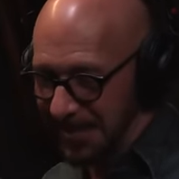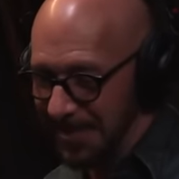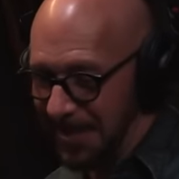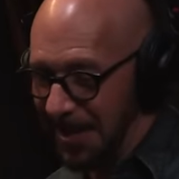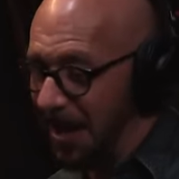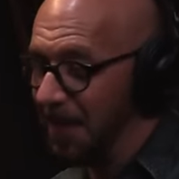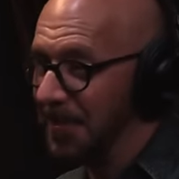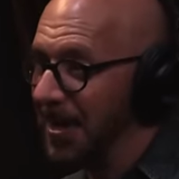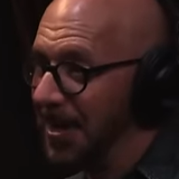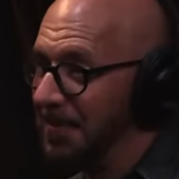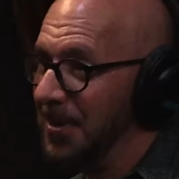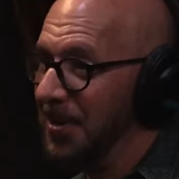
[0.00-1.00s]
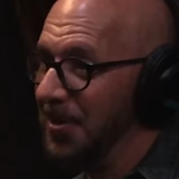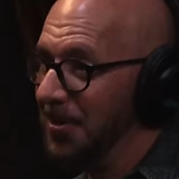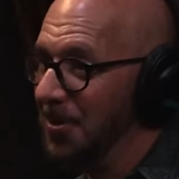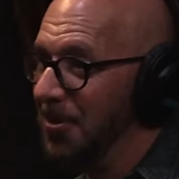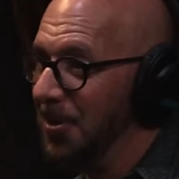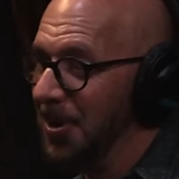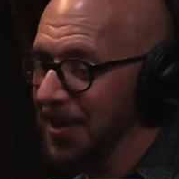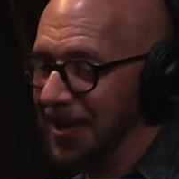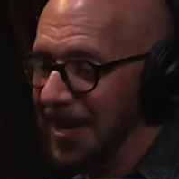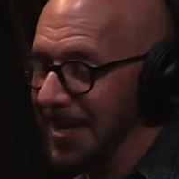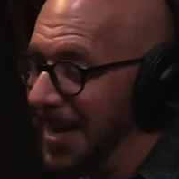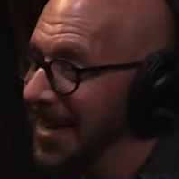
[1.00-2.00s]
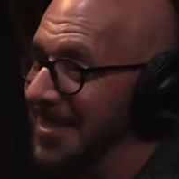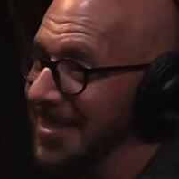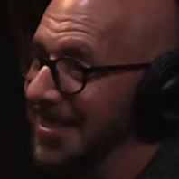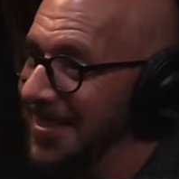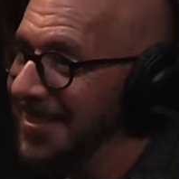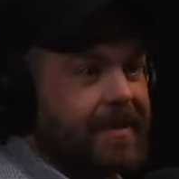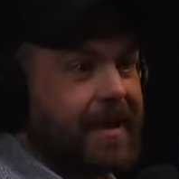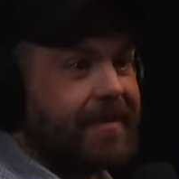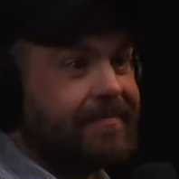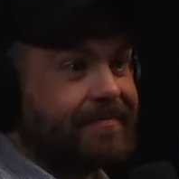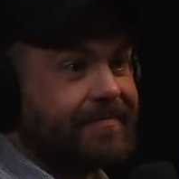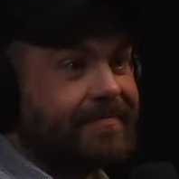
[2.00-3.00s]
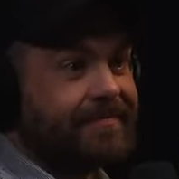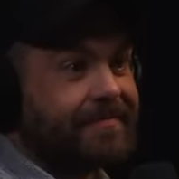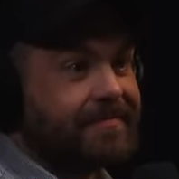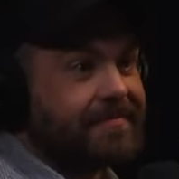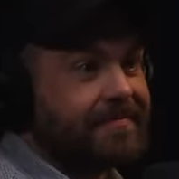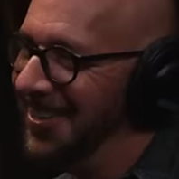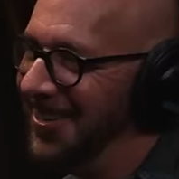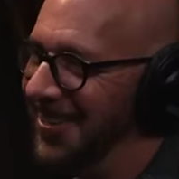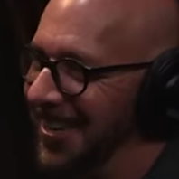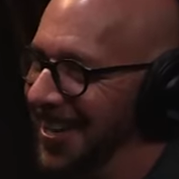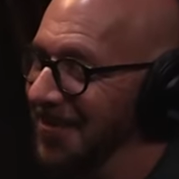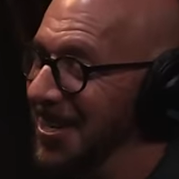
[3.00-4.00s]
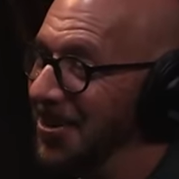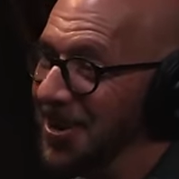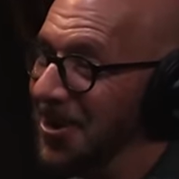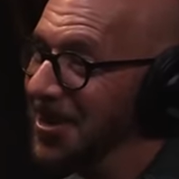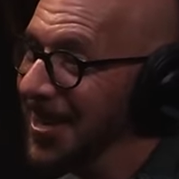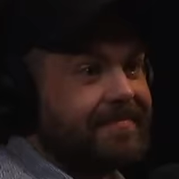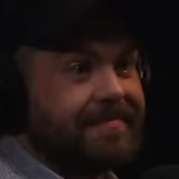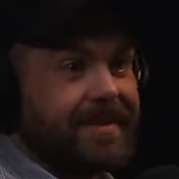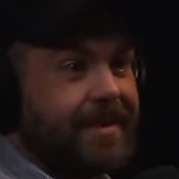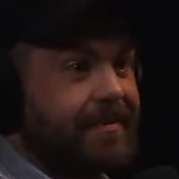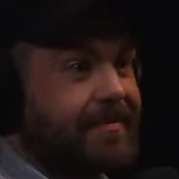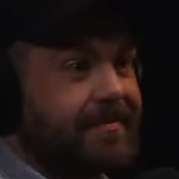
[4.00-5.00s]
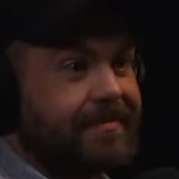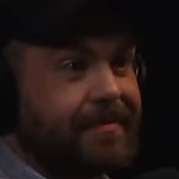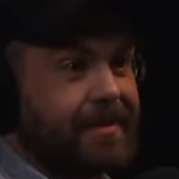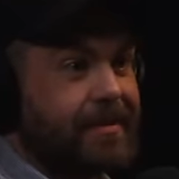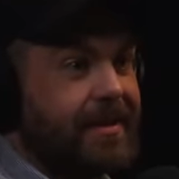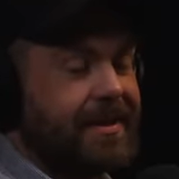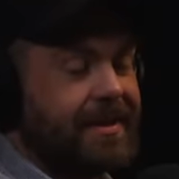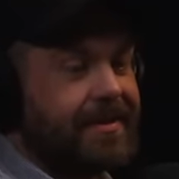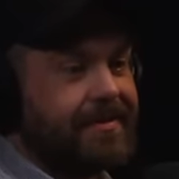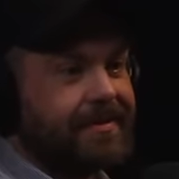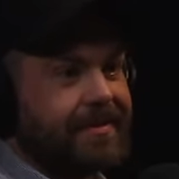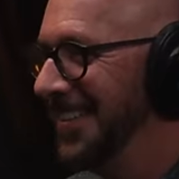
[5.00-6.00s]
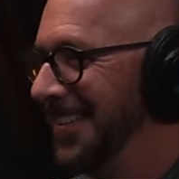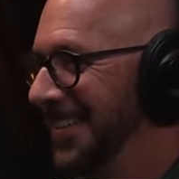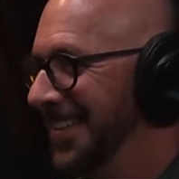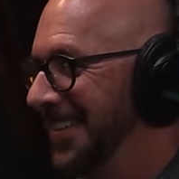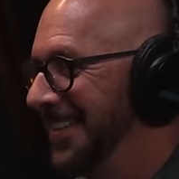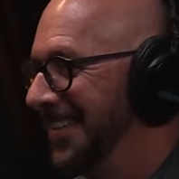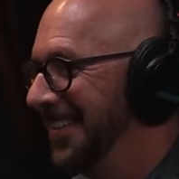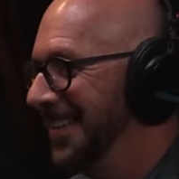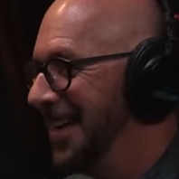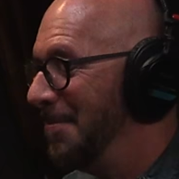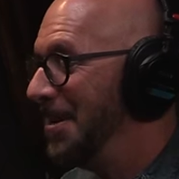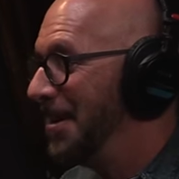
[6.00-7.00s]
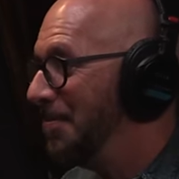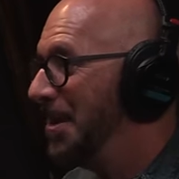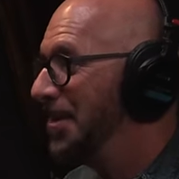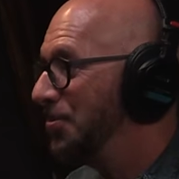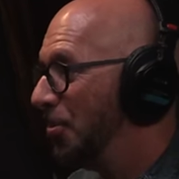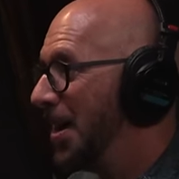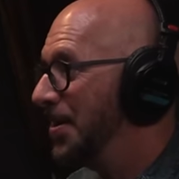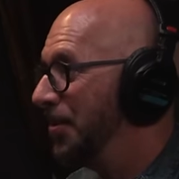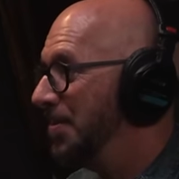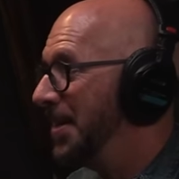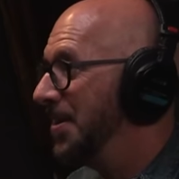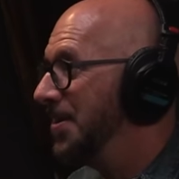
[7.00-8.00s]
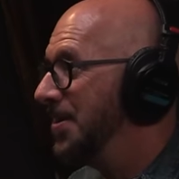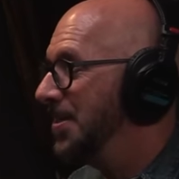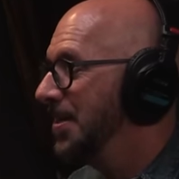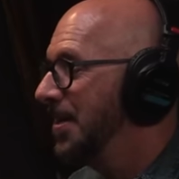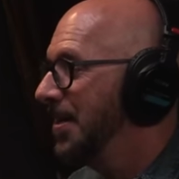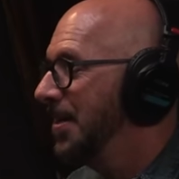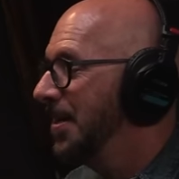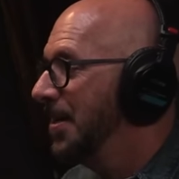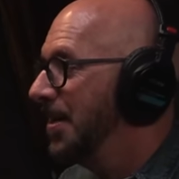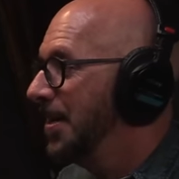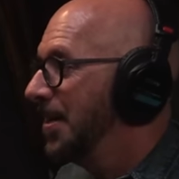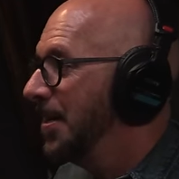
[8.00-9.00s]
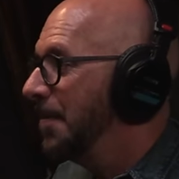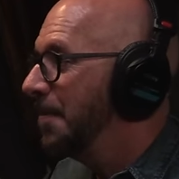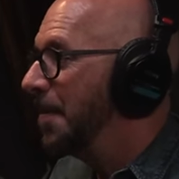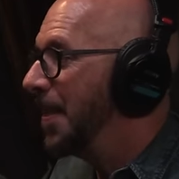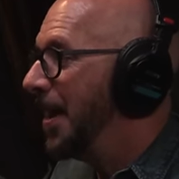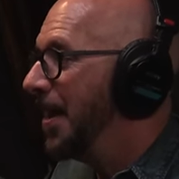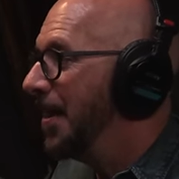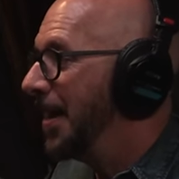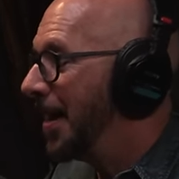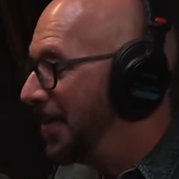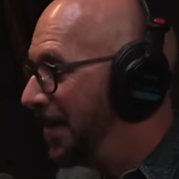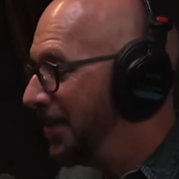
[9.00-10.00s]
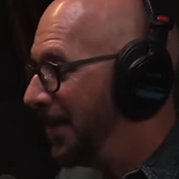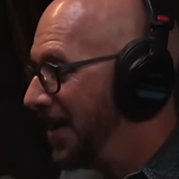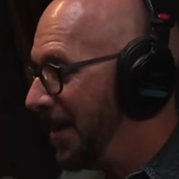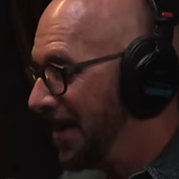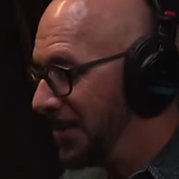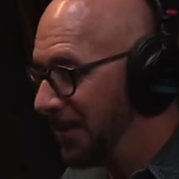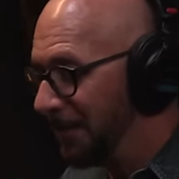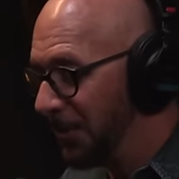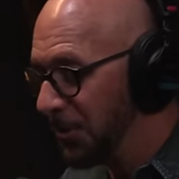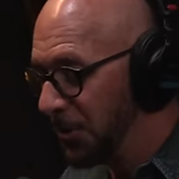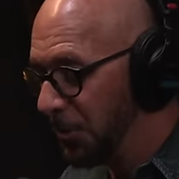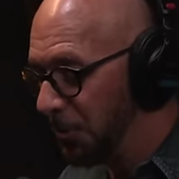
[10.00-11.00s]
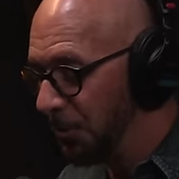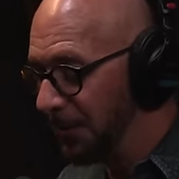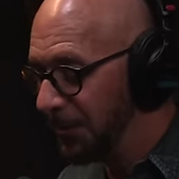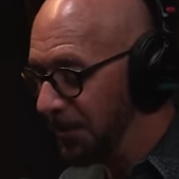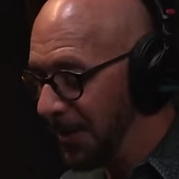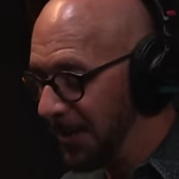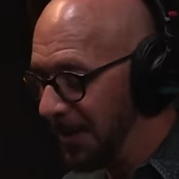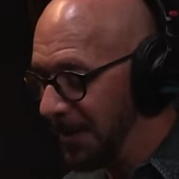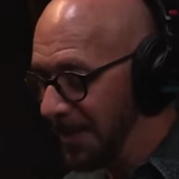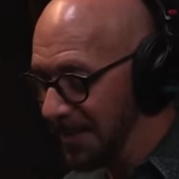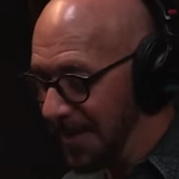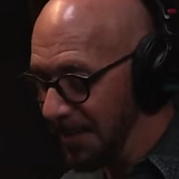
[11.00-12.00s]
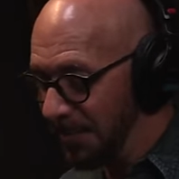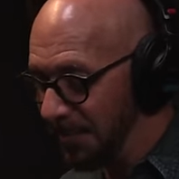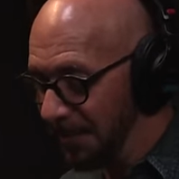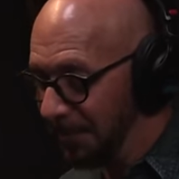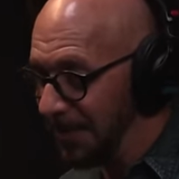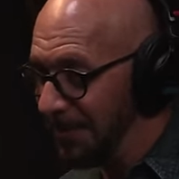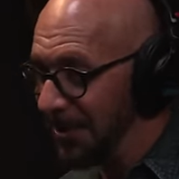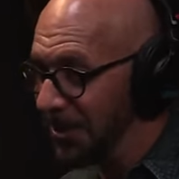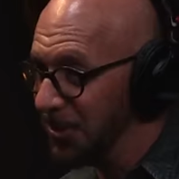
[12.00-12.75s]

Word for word: is he Oppenheimer or like Edison? Yeah. You know, and we don't know yet. No, yeah. we really don't. Yeah. I mean, it, but it's wild because like I think of AI as the first tool we've created that's capable of leaving the